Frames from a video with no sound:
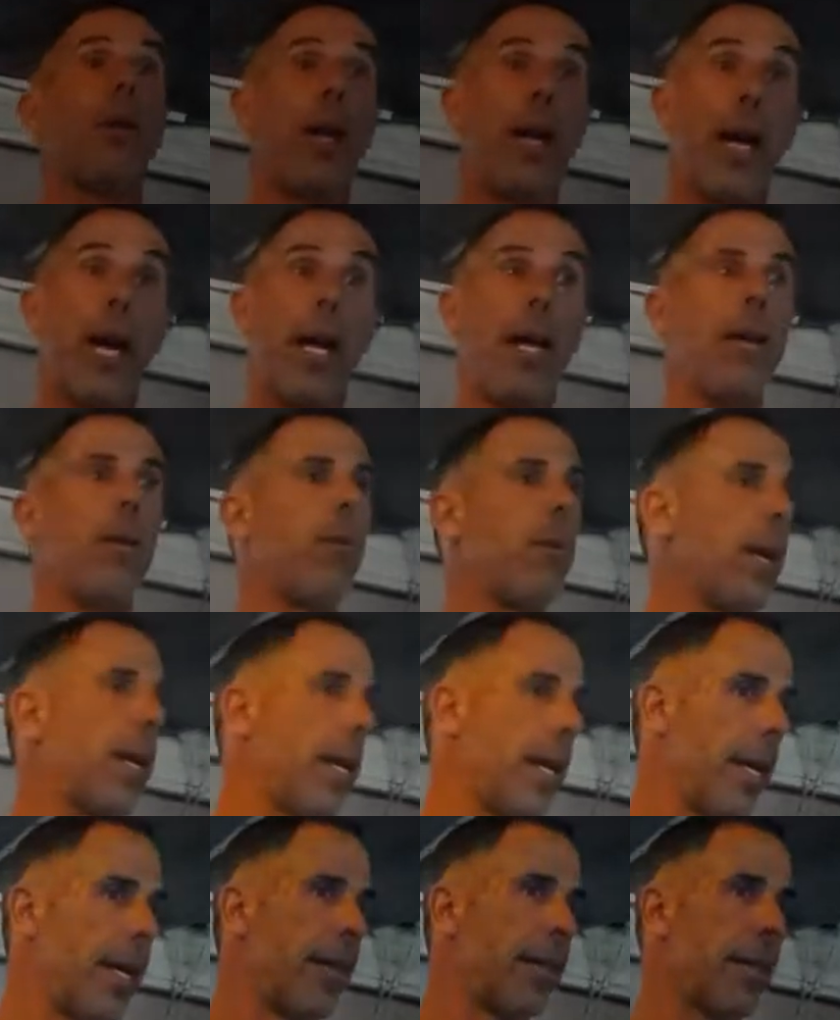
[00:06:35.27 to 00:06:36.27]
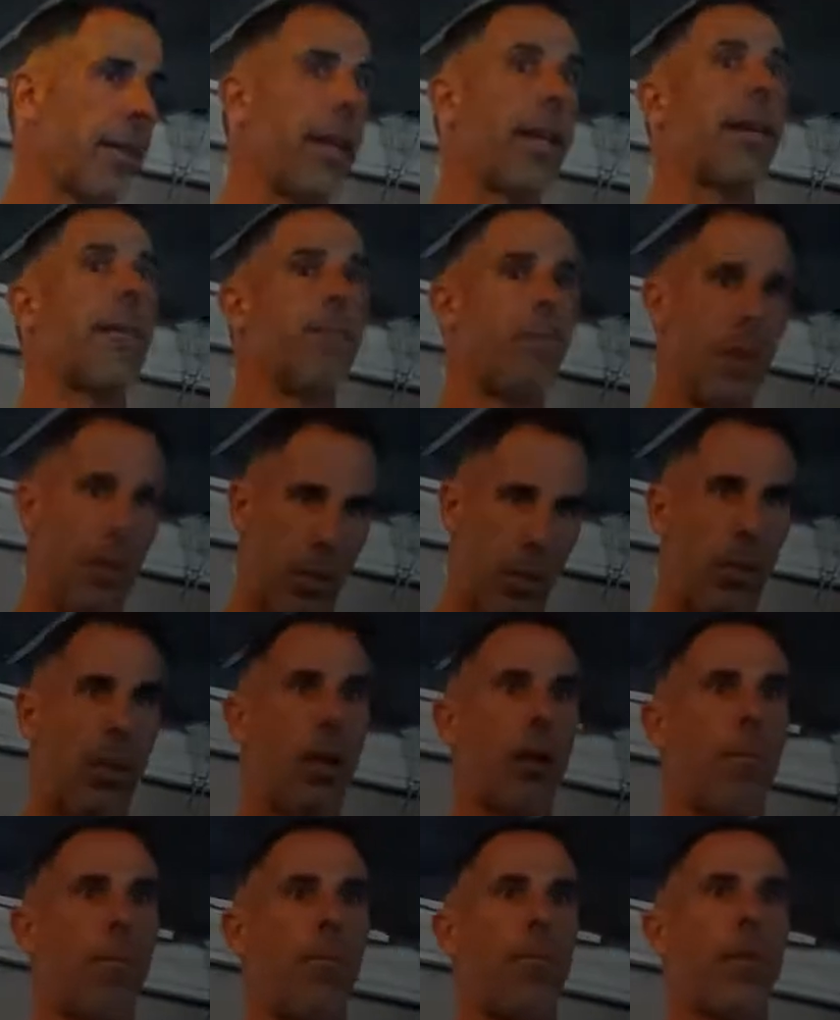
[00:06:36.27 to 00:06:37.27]
really, really easily.
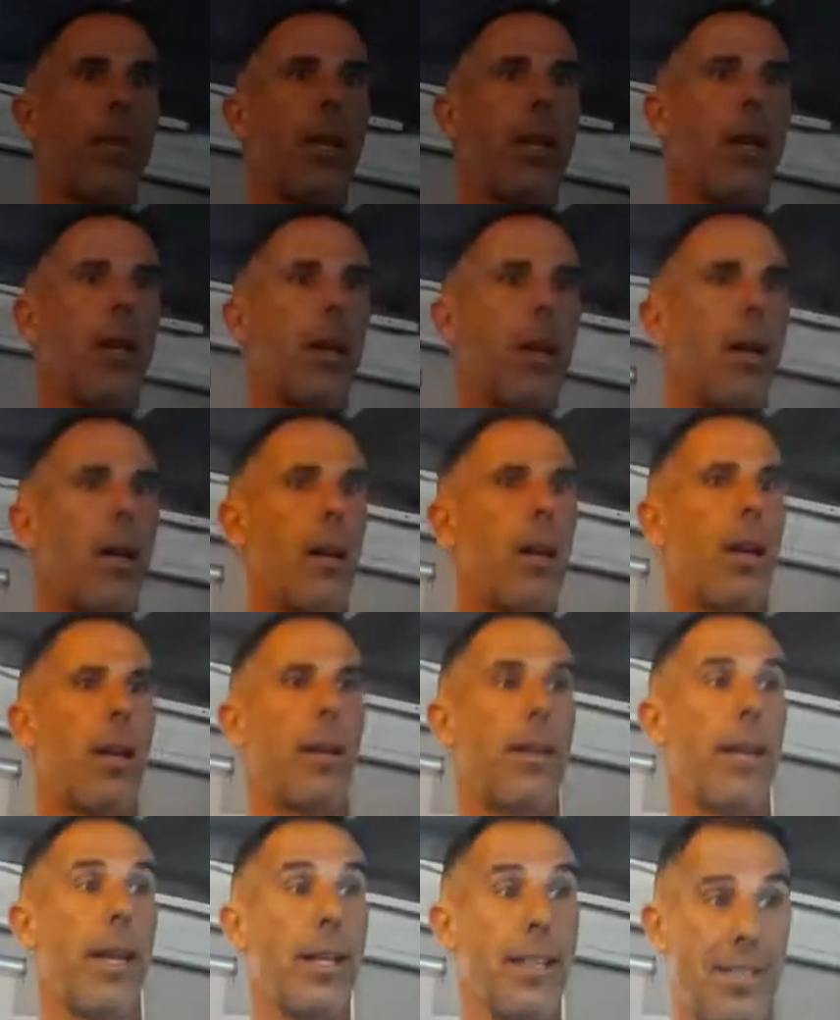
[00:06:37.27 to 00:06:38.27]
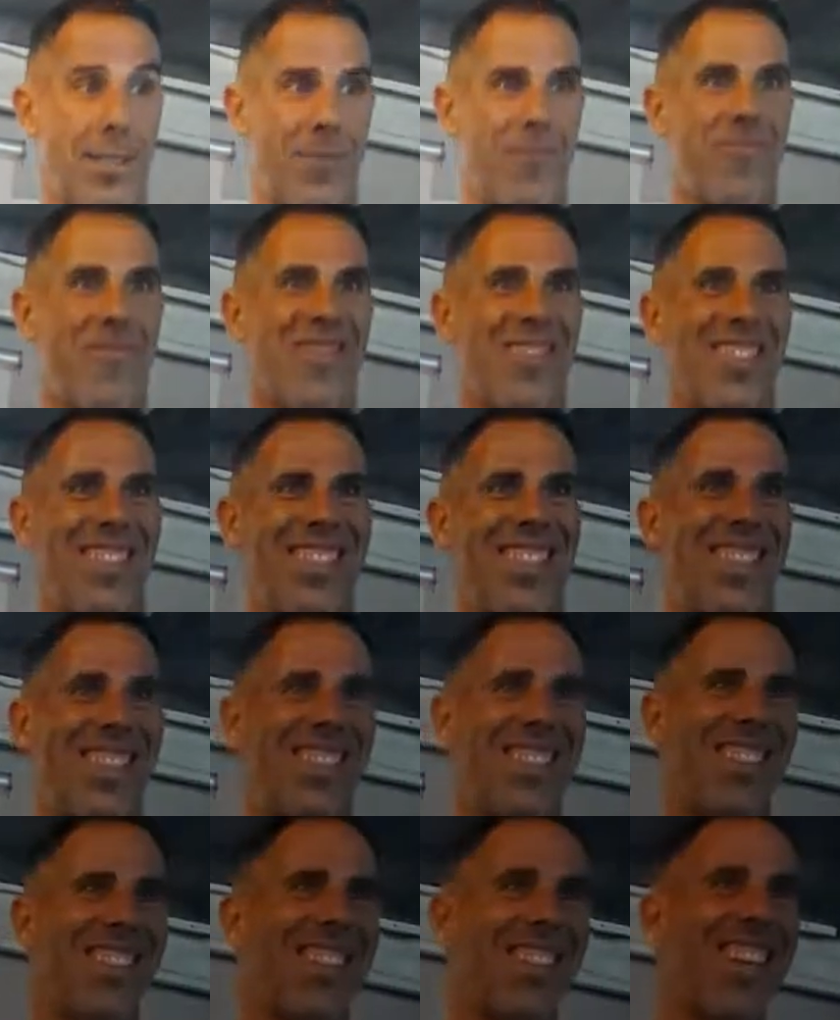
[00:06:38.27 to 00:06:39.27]
So, next.
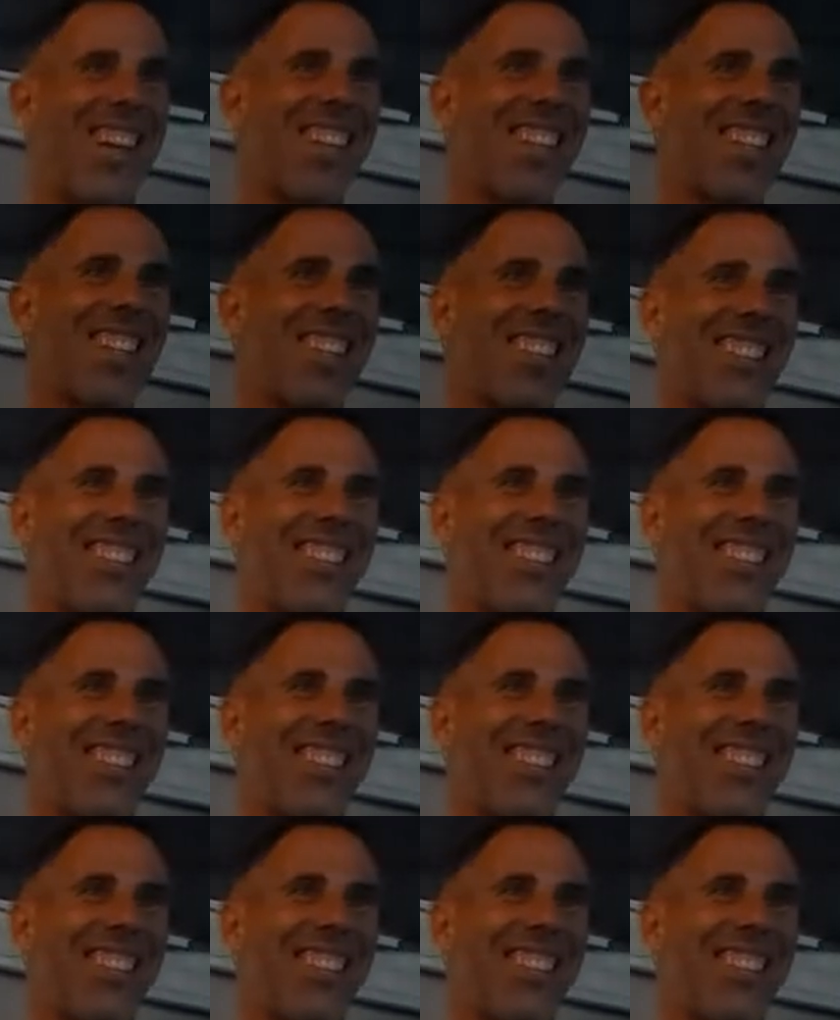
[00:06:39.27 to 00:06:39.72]
Thanks.